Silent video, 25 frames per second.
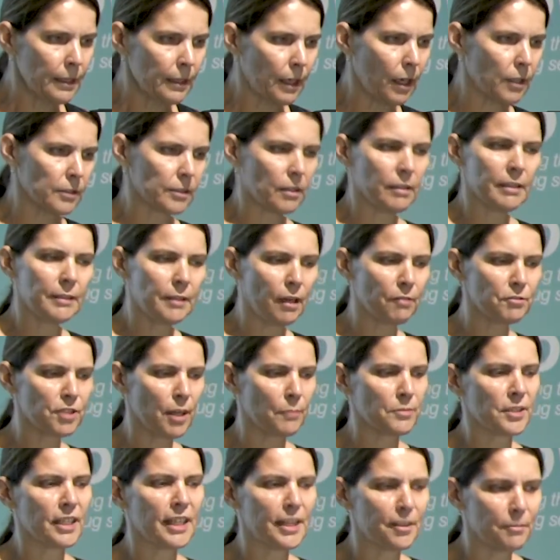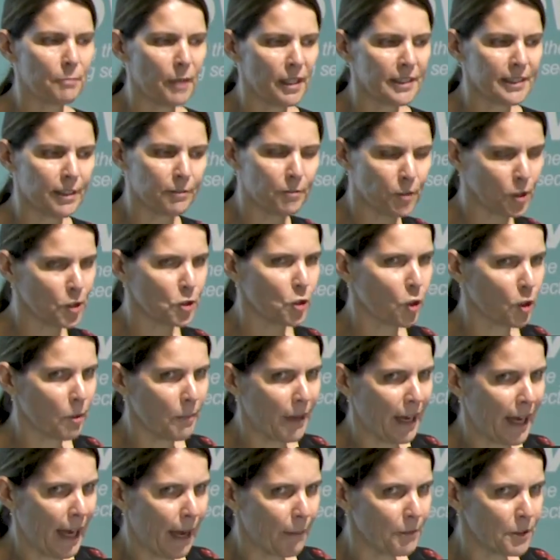I've jumped ahead of myself. I've got to talk
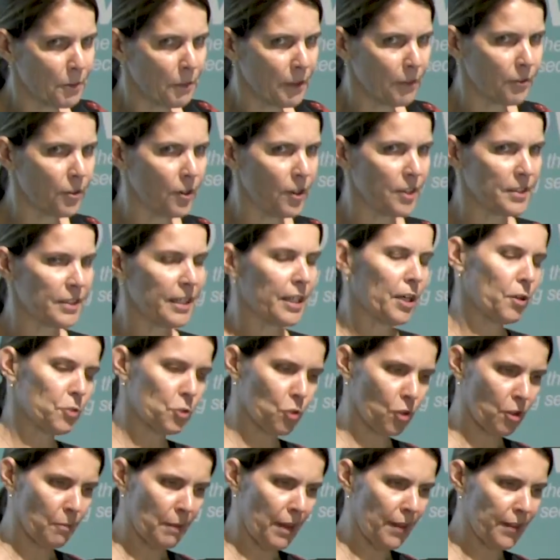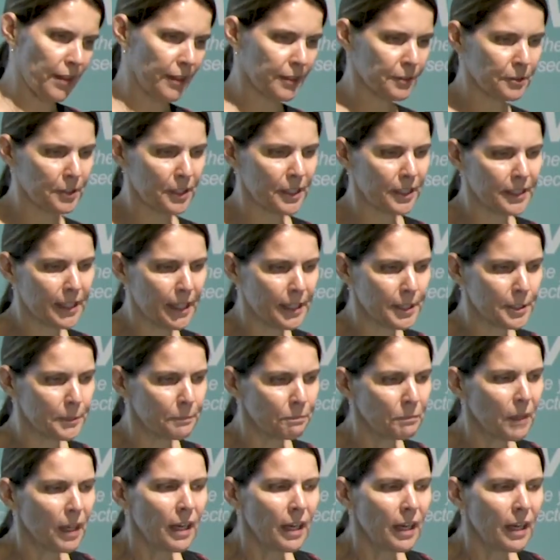about apps a bit first, then I'll talk about their accreditation.